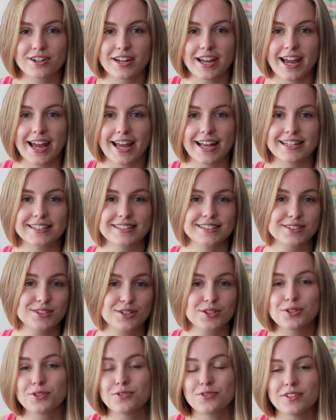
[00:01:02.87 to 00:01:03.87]
and
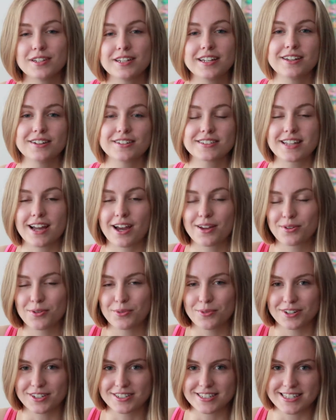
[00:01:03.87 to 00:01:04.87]
do videos that you
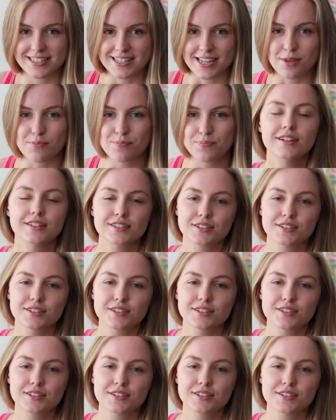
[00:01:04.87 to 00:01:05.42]
want to see.